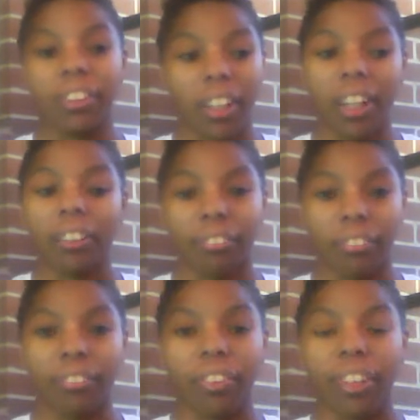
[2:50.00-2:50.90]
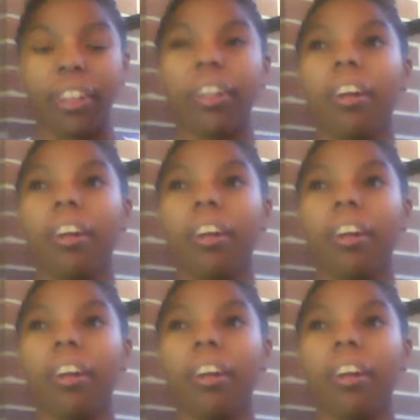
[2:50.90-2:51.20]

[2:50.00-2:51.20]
I agree with that.